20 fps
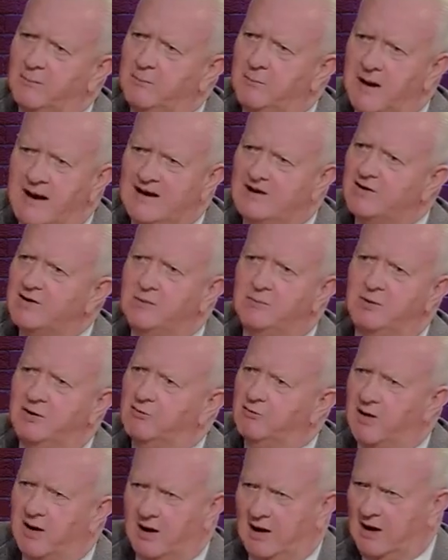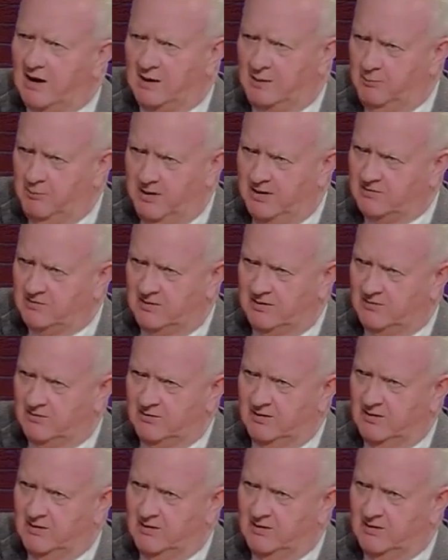meant to be run like a business.